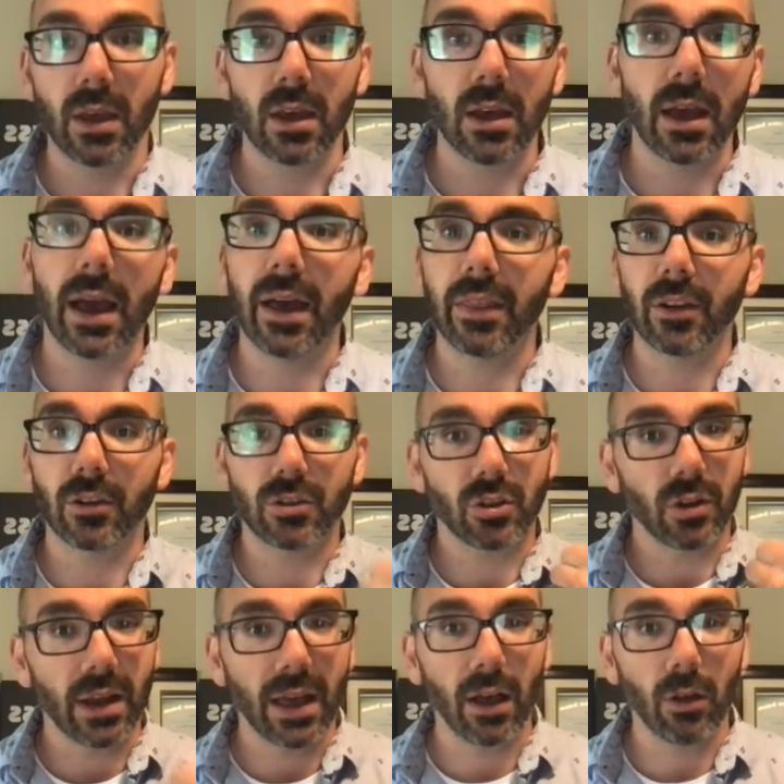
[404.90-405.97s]
Uh, there's
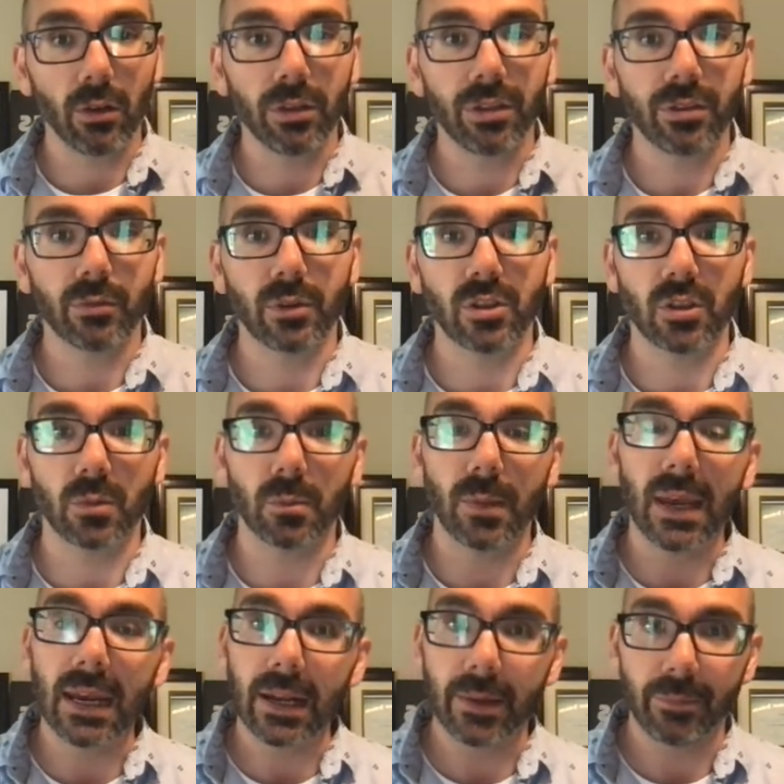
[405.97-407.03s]
your health, which is
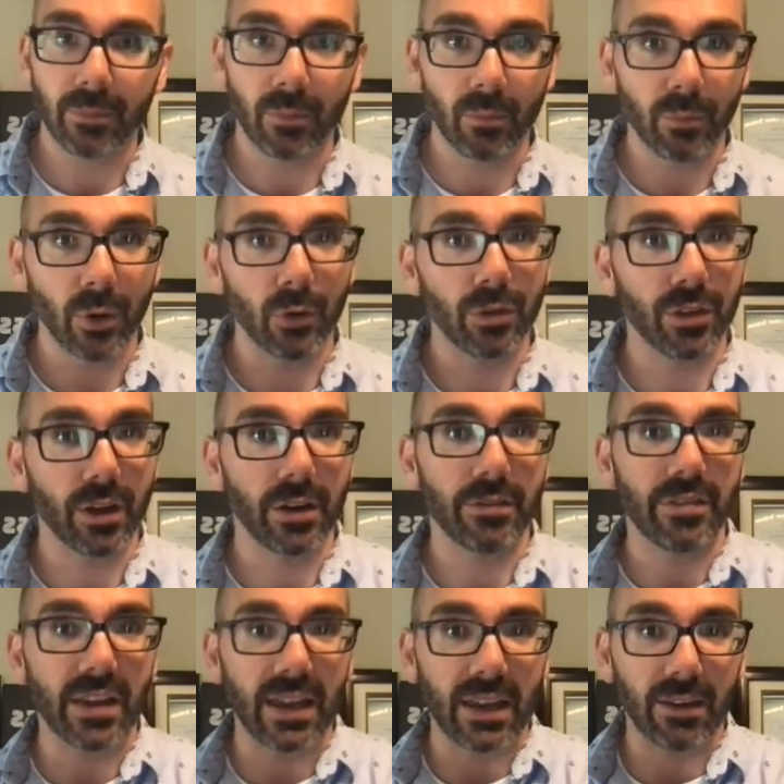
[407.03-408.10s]
made up both of
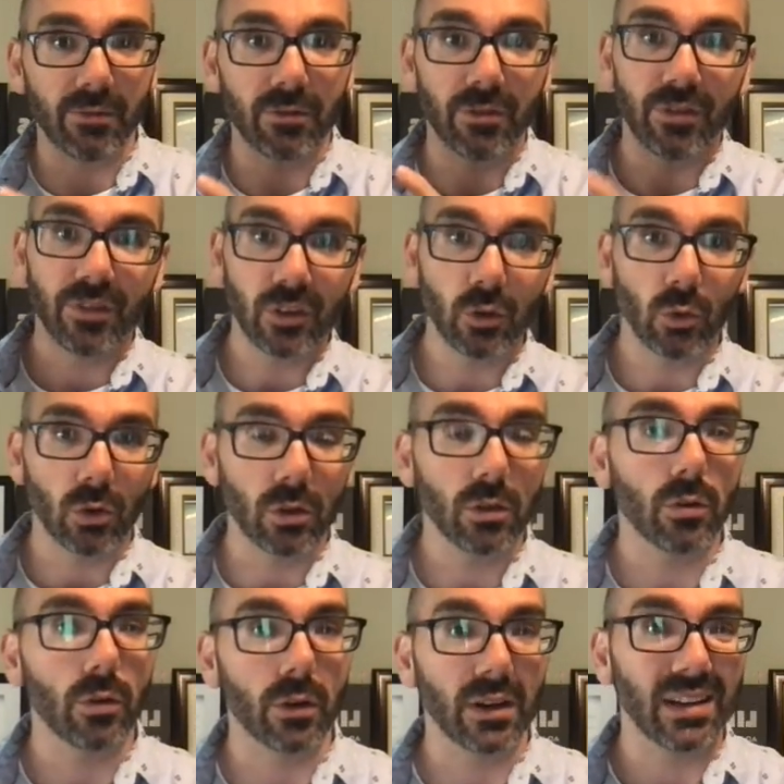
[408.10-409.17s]
a fuel
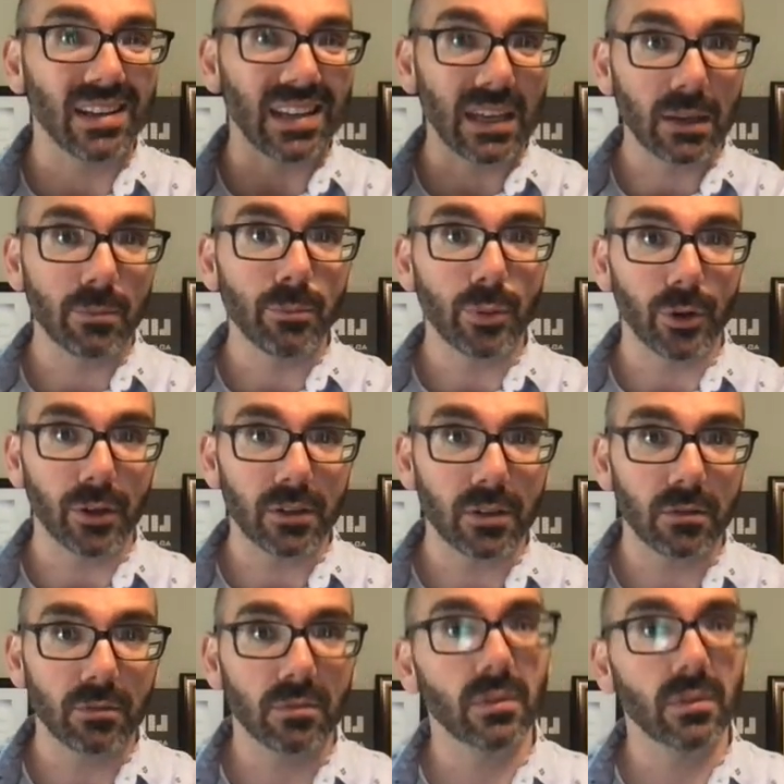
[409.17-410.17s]
or an input.